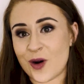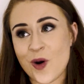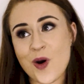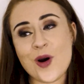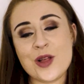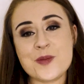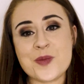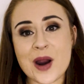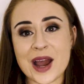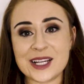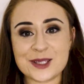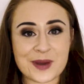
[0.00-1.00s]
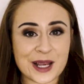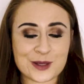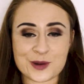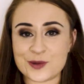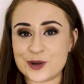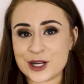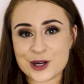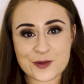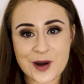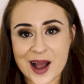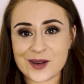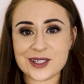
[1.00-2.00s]
All the bridesmaids were running
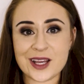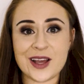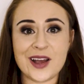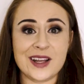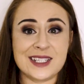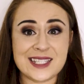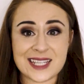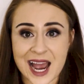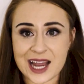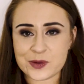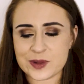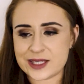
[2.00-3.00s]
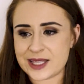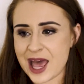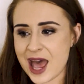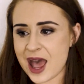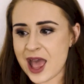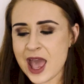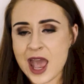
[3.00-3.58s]
around her. Her dad was there.